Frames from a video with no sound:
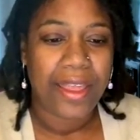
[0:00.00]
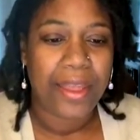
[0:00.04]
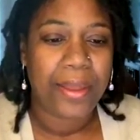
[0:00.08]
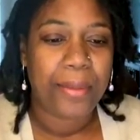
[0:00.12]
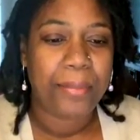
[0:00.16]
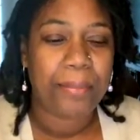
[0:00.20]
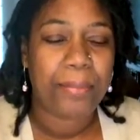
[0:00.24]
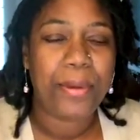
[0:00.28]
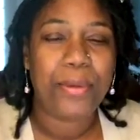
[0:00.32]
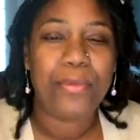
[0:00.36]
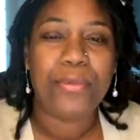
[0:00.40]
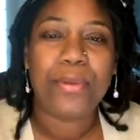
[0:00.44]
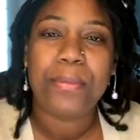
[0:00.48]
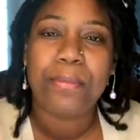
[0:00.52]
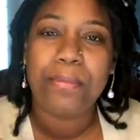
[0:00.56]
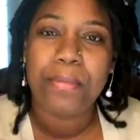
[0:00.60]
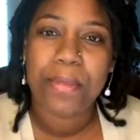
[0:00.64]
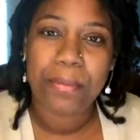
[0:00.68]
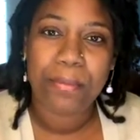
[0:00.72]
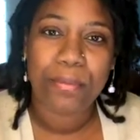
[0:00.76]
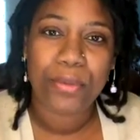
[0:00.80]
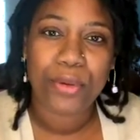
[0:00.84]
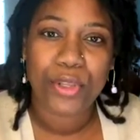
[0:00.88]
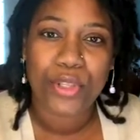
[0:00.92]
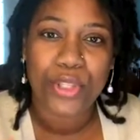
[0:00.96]
But
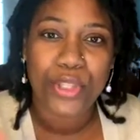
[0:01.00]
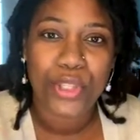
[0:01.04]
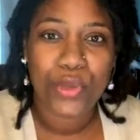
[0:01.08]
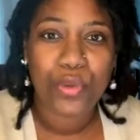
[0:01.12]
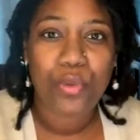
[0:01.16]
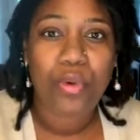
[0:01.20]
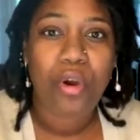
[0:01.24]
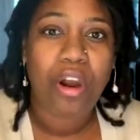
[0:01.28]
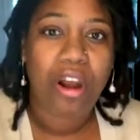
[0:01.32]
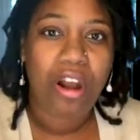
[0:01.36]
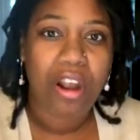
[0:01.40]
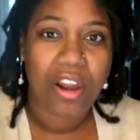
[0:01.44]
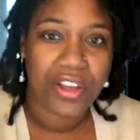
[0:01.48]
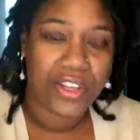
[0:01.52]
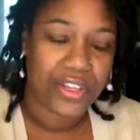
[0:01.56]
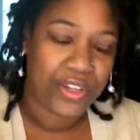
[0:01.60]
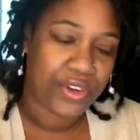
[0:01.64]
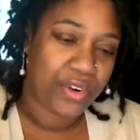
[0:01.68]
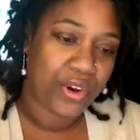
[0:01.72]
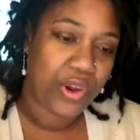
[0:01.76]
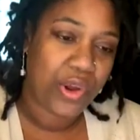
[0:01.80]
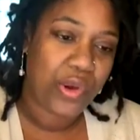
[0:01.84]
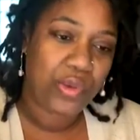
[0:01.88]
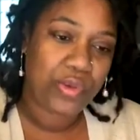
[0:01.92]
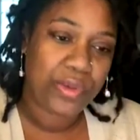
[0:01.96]
remember, you are
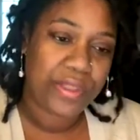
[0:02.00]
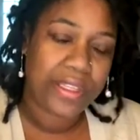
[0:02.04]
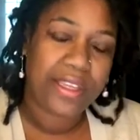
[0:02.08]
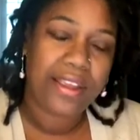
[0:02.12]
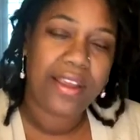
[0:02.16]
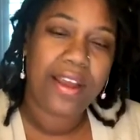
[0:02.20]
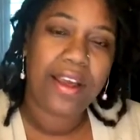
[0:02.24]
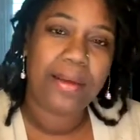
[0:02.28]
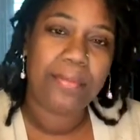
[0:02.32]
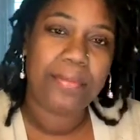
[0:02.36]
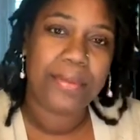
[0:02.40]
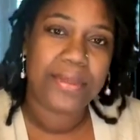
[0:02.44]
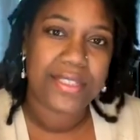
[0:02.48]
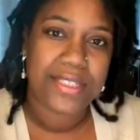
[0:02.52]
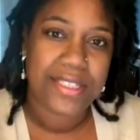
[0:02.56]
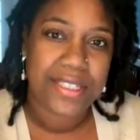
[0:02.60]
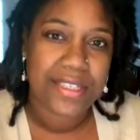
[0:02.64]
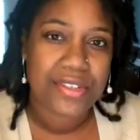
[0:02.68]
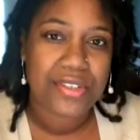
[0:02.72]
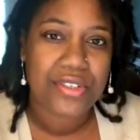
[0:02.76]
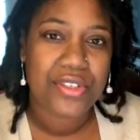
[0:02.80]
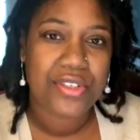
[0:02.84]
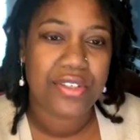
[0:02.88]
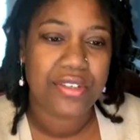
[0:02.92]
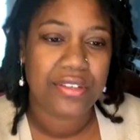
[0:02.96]
your only
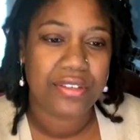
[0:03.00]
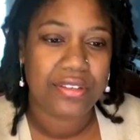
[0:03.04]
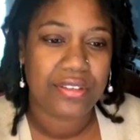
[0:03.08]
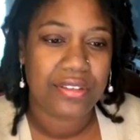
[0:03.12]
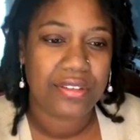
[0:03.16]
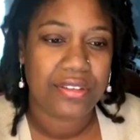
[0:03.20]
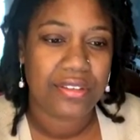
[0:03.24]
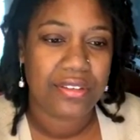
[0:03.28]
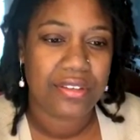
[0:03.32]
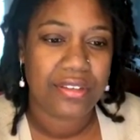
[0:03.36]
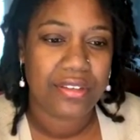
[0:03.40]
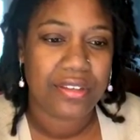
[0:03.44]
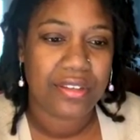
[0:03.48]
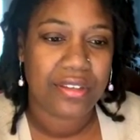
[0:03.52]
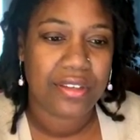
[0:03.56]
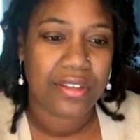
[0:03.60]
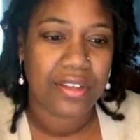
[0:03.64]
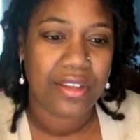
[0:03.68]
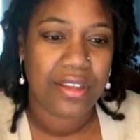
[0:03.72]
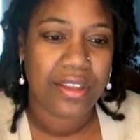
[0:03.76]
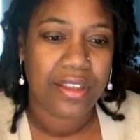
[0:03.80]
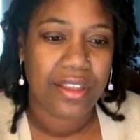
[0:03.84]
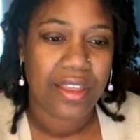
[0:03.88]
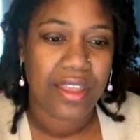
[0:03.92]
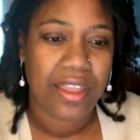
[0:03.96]
competition.
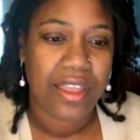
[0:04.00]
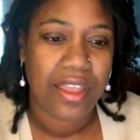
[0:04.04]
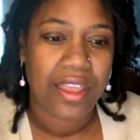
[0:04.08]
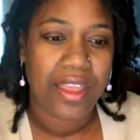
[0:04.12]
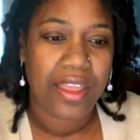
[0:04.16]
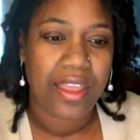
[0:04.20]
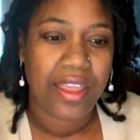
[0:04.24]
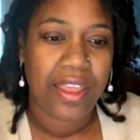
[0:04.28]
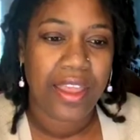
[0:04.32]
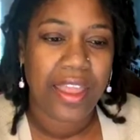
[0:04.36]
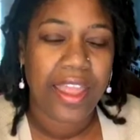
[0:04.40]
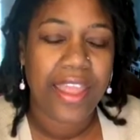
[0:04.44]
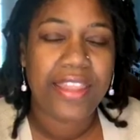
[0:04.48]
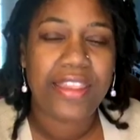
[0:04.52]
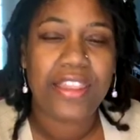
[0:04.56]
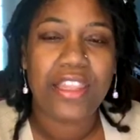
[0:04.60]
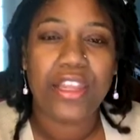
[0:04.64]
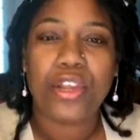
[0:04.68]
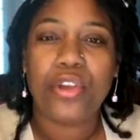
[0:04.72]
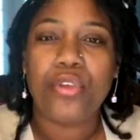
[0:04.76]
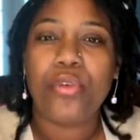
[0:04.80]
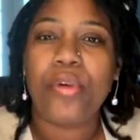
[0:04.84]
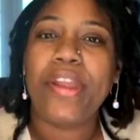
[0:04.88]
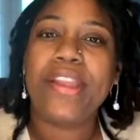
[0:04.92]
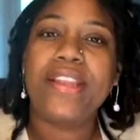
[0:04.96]
And the
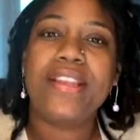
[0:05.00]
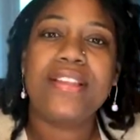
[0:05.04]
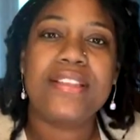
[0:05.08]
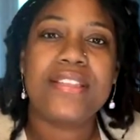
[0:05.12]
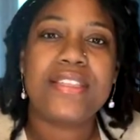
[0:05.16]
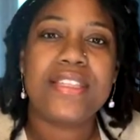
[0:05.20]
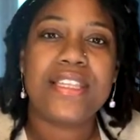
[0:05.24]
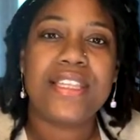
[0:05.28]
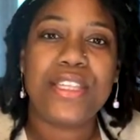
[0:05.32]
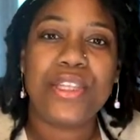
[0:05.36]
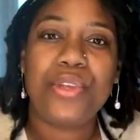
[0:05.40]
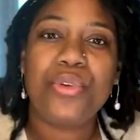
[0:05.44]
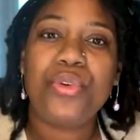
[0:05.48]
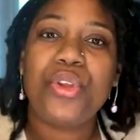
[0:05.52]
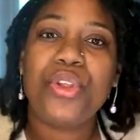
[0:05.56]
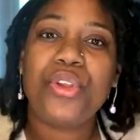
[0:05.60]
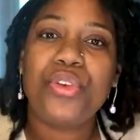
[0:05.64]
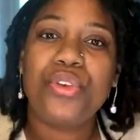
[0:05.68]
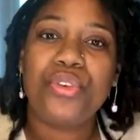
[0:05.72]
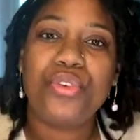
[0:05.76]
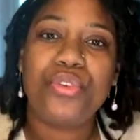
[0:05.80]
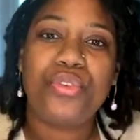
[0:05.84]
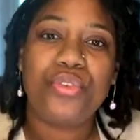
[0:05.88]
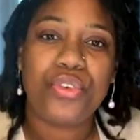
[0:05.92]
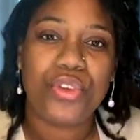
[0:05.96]
greatest thing you can
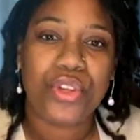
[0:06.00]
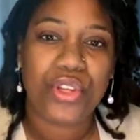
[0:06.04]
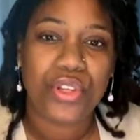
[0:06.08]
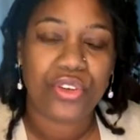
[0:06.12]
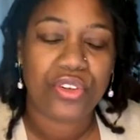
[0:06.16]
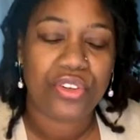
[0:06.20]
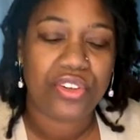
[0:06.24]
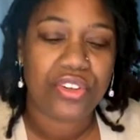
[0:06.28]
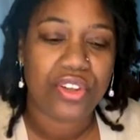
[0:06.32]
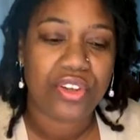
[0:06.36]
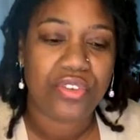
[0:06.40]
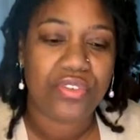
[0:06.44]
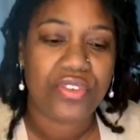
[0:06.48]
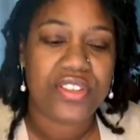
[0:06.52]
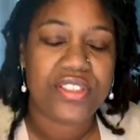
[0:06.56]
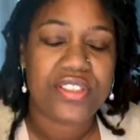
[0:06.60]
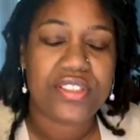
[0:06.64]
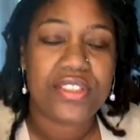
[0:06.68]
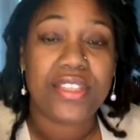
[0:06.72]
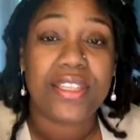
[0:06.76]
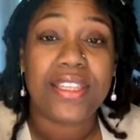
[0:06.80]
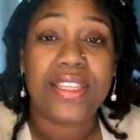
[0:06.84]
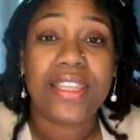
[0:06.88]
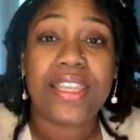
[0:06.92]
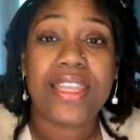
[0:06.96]
do for yourself is
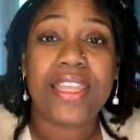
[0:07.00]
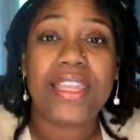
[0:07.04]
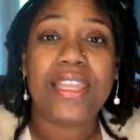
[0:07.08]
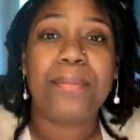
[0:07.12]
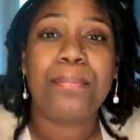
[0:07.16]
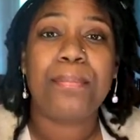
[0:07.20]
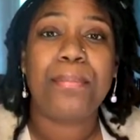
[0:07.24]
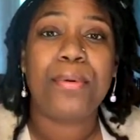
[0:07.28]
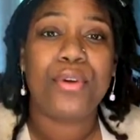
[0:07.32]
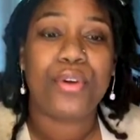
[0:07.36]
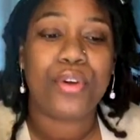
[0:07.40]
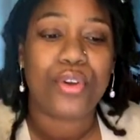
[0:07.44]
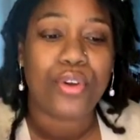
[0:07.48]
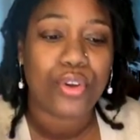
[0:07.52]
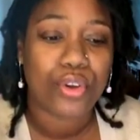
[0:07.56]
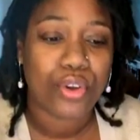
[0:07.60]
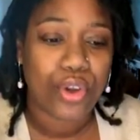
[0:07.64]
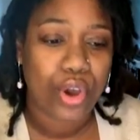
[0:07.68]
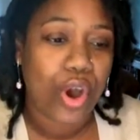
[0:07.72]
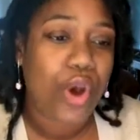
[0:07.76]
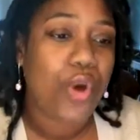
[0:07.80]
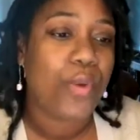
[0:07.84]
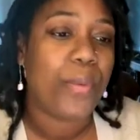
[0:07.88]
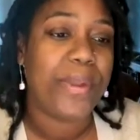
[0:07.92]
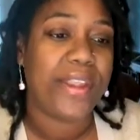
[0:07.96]
to keep
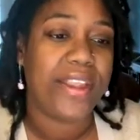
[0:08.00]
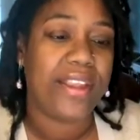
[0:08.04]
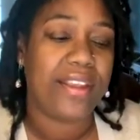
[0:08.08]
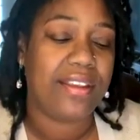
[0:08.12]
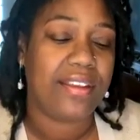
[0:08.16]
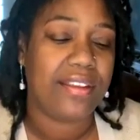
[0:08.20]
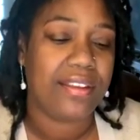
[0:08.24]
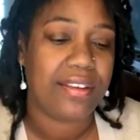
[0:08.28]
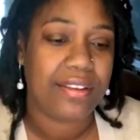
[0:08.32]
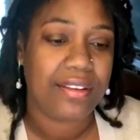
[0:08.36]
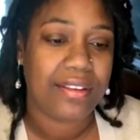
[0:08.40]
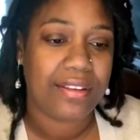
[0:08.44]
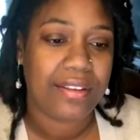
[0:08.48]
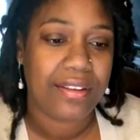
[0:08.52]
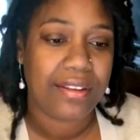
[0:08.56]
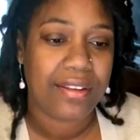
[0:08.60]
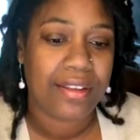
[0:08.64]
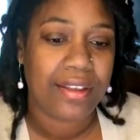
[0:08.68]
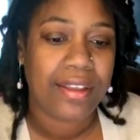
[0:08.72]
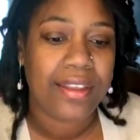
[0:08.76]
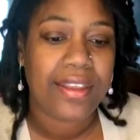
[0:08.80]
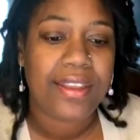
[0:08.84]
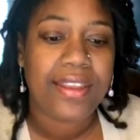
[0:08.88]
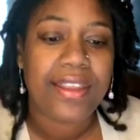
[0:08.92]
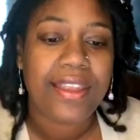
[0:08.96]
going,
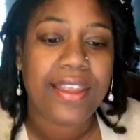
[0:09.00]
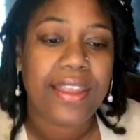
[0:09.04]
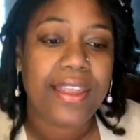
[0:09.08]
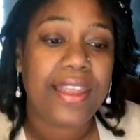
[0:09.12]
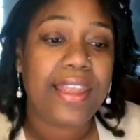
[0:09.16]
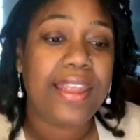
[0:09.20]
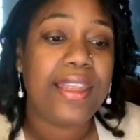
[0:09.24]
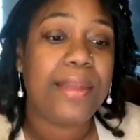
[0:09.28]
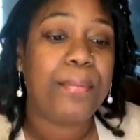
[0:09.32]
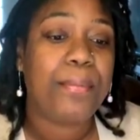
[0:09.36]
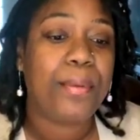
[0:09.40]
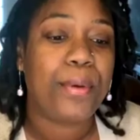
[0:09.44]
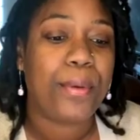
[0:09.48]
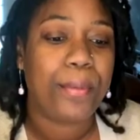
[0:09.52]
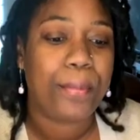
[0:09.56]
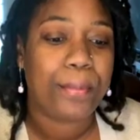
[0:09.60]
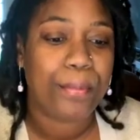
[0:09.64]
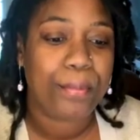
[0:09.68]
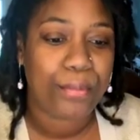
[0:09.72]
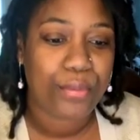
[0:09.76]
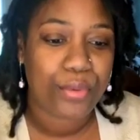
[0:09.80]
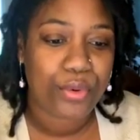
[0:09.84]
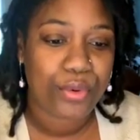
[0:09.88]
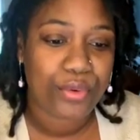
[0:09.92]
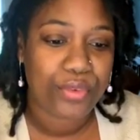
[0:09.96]
keep
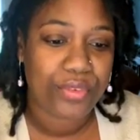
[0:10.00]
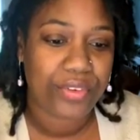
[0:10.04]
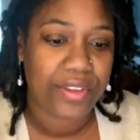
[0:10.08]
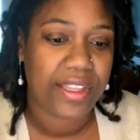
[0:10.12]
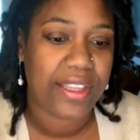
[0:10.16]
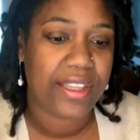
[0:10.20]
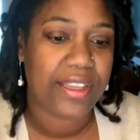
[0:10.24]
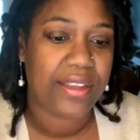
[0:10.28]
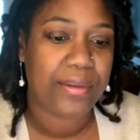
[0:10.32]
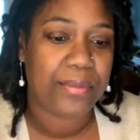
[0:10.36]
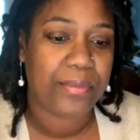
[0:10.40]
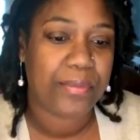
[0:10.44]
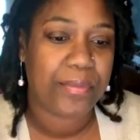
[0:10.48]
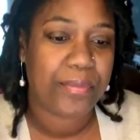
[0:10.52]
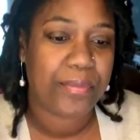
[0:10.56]
moving.